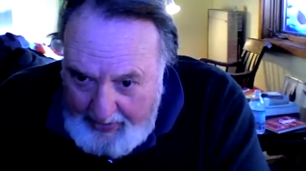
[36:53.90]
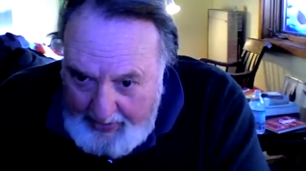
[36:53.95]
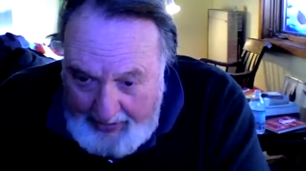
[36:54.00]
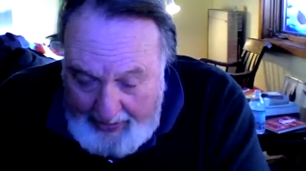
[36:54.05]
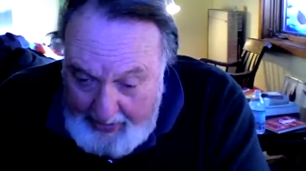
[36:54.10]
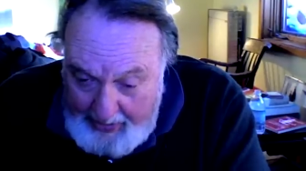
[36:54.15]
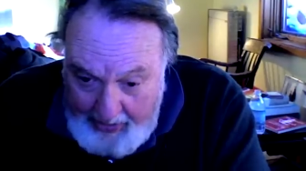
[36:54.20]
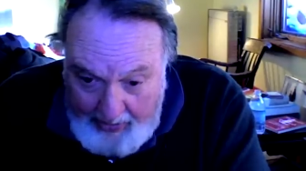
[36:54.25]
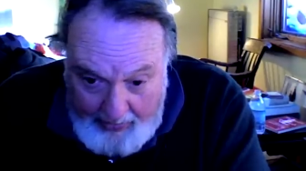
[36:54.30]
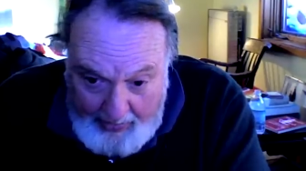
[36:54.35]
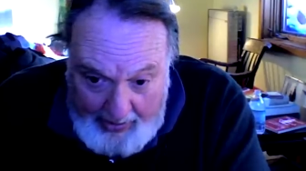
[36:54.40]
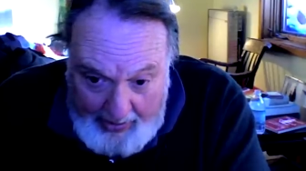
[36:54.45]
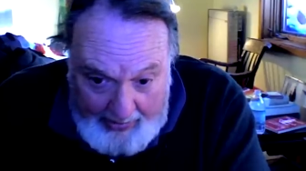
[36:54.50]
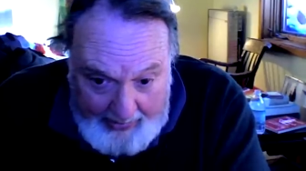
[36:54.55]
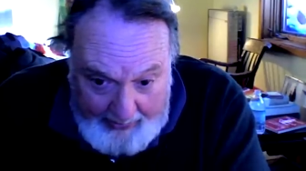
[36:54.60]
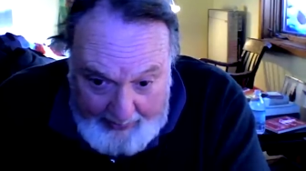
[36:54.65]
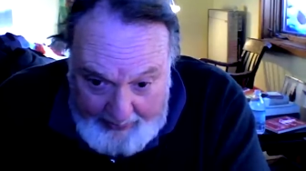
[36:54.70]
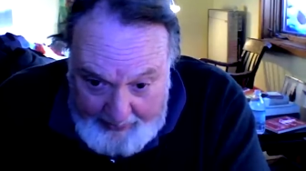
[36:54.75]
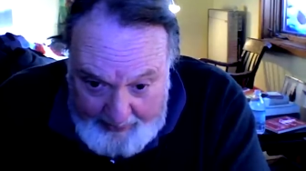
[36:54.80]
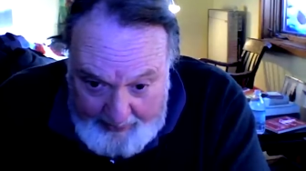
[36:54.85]
you know,
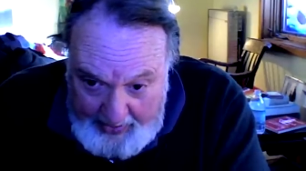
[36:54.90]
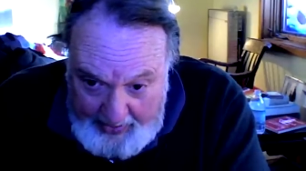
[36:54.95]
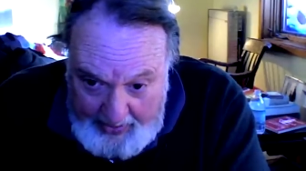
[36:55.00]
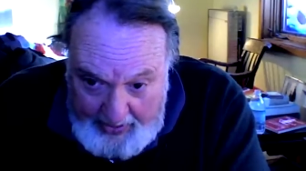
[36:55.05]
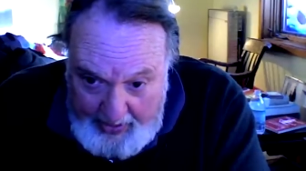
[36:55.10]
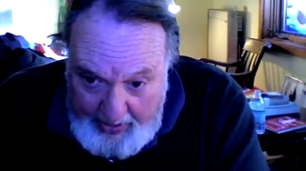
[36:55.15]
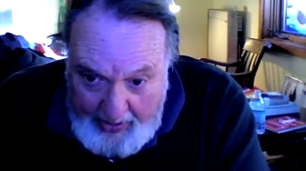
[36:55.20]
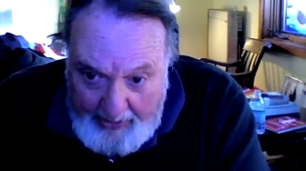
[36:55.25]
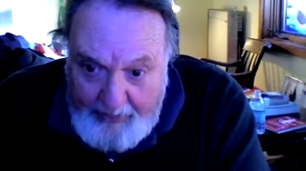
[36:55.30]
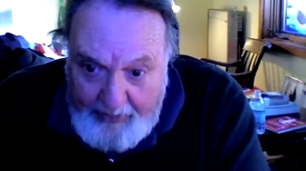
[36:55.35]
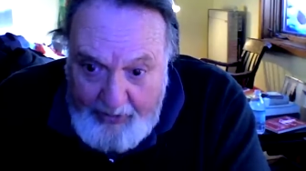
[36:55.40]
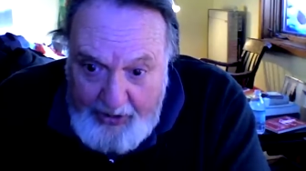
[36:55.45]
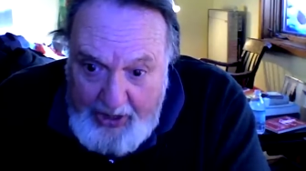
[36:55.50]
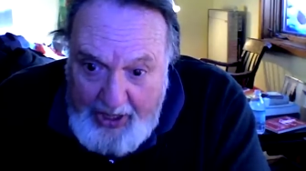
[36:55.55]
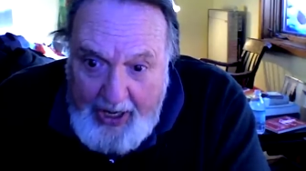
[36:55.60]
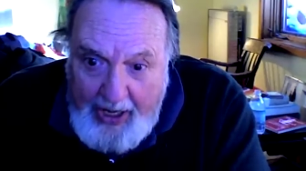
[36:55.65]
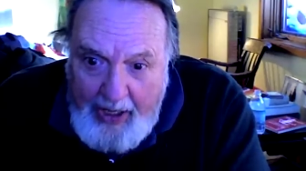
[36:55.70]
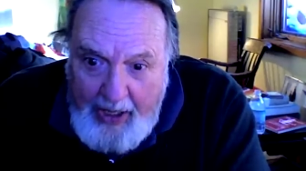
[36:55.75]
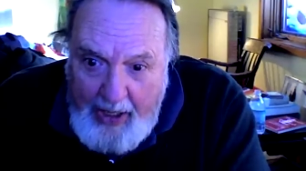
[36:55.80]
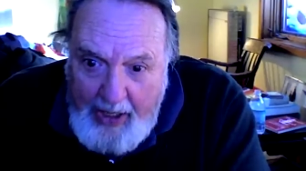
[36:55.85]
I, every
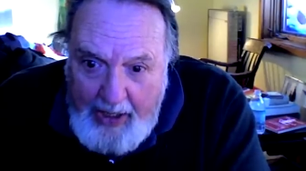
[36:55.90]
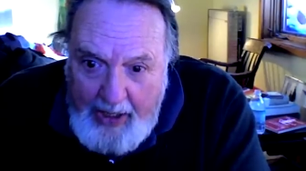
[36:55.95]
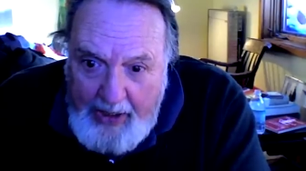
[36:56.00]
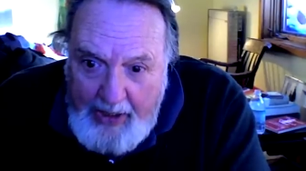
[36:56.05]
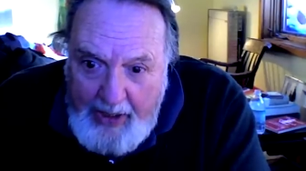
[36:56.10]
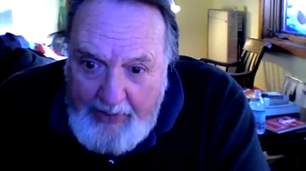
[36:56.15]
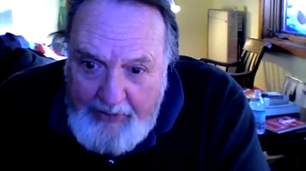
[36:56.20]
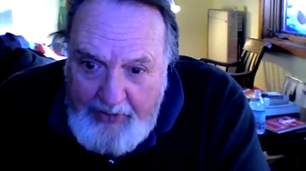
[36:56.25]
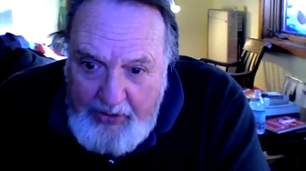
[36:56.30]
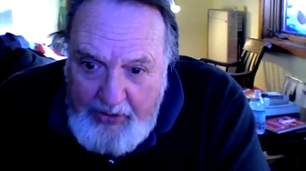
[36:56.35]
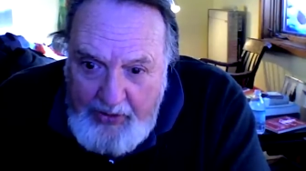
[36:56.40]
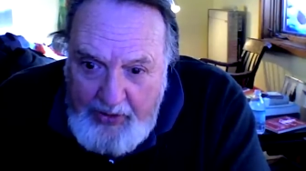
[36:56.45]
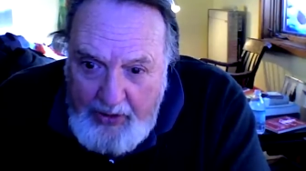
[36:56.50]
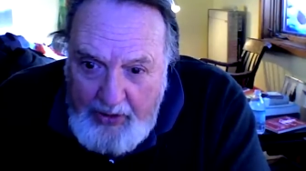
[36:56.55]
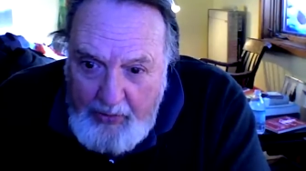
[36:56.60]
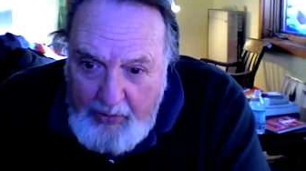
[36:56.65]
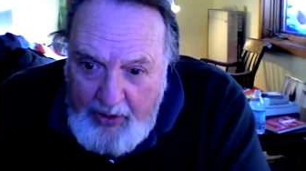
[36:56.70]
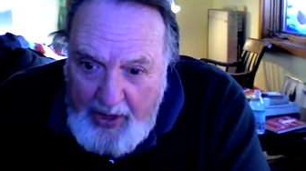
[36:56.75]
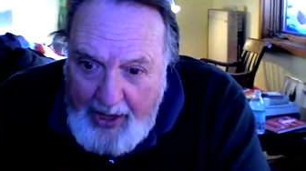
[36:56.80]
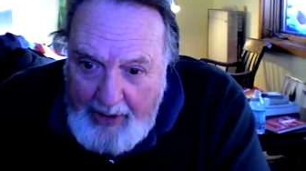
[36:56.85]
day I have to
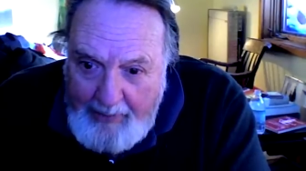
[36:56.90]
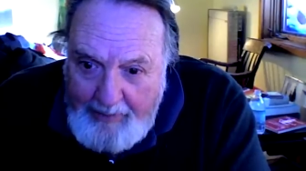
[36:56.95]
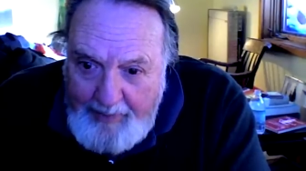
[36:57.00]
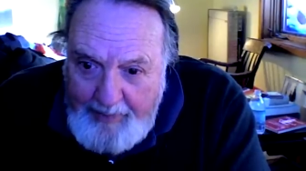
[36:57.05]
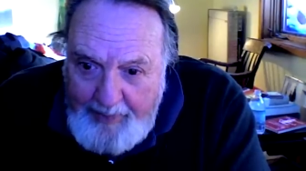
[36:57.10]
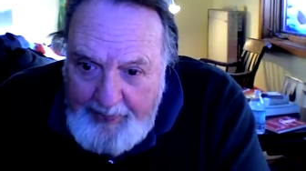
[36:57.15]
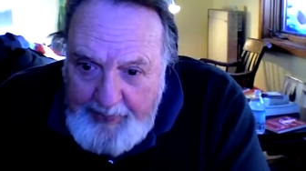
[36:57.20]
deal with that.